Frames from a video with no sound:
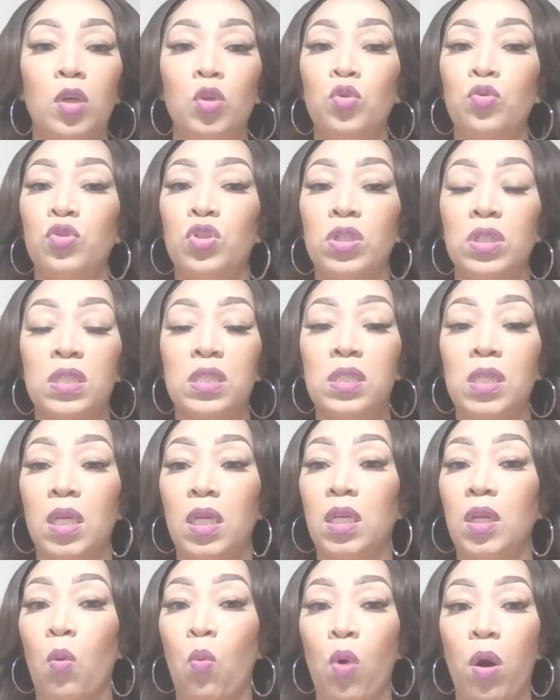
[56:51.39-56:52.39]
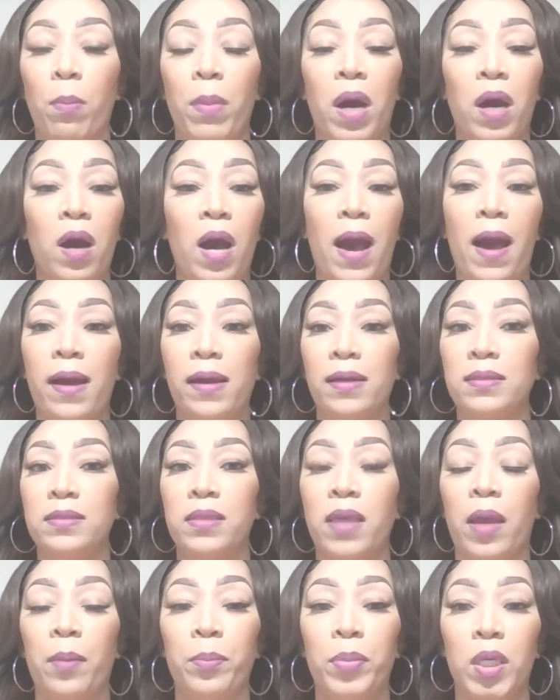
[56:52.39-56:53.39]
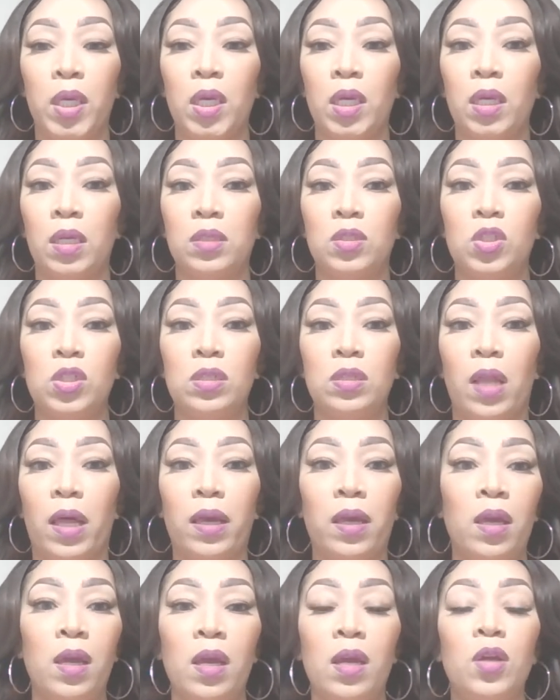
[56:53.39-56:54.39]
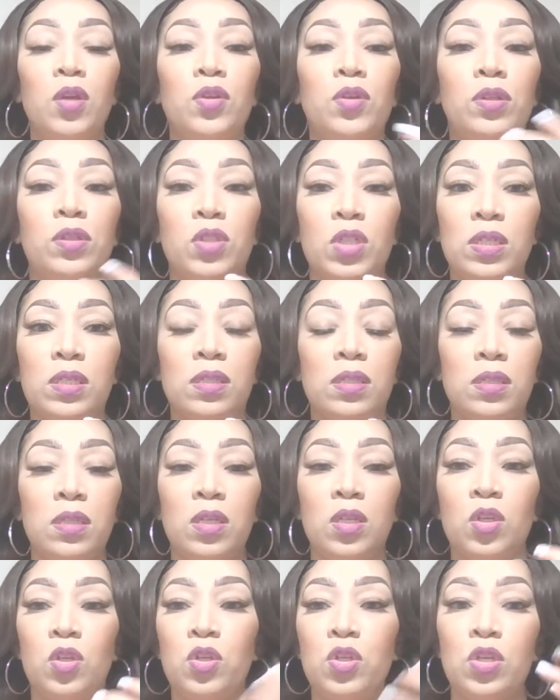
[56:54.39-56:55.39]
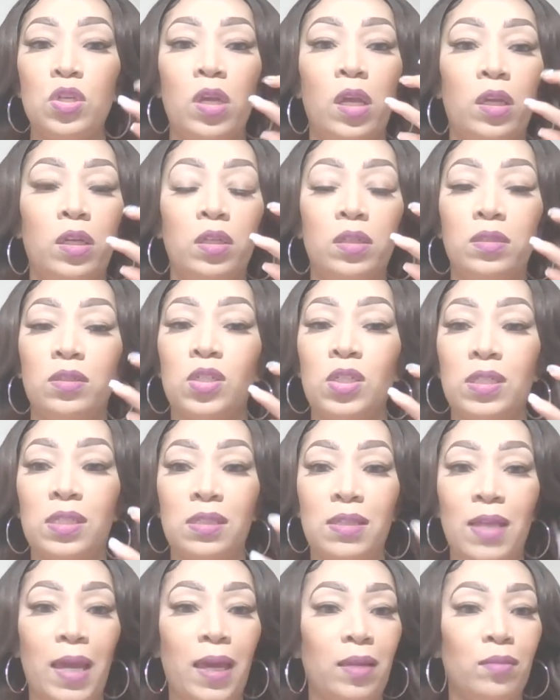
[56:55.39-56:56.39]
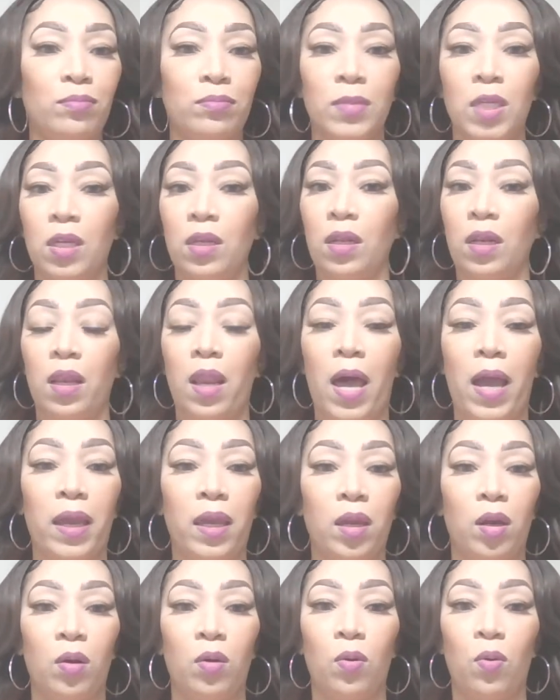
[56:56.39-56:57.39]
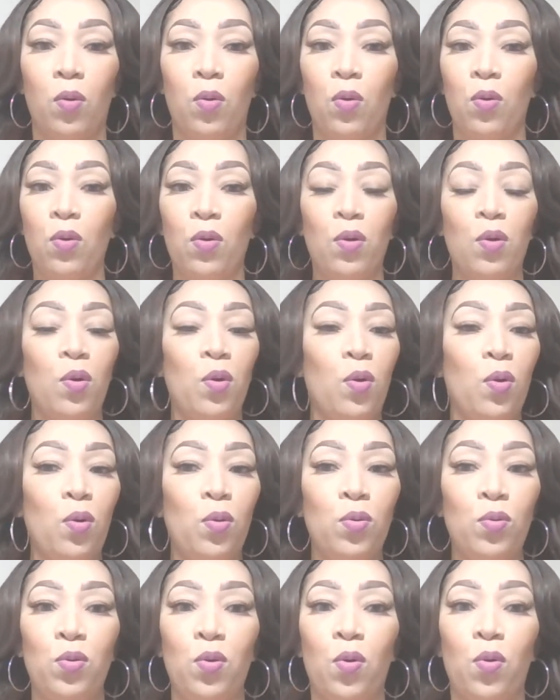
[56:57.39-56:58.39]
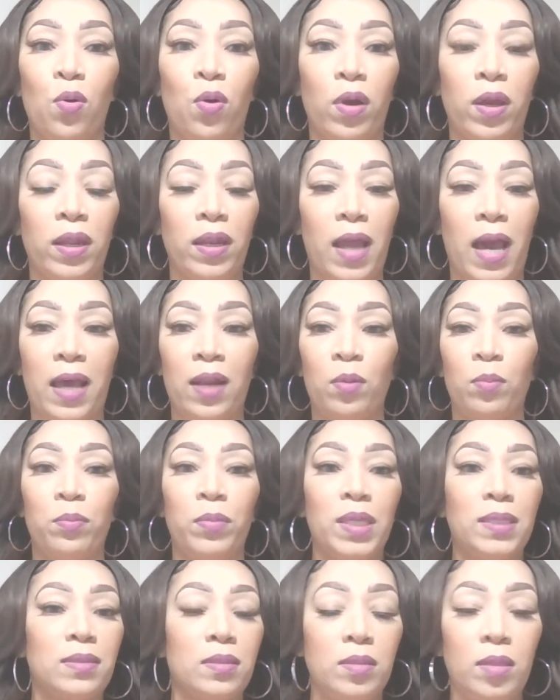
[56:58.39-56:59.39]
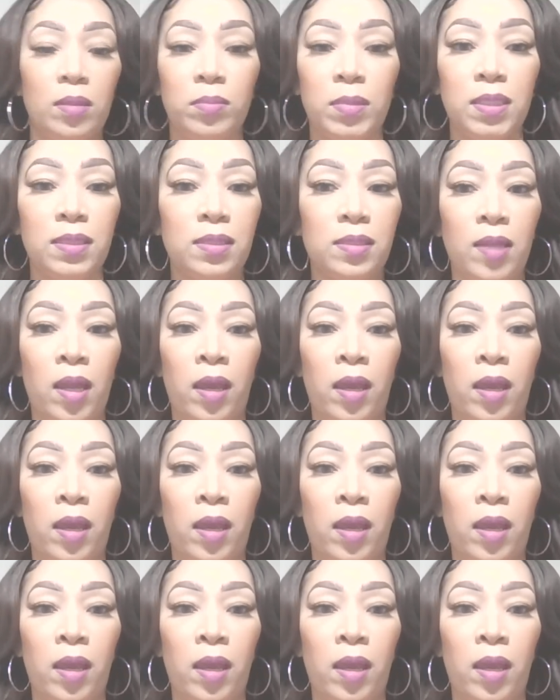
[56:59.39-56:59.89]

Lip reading: You should have seen the woman. Her eyes got big, and she like, just that, like, oh Lord, I done messed up this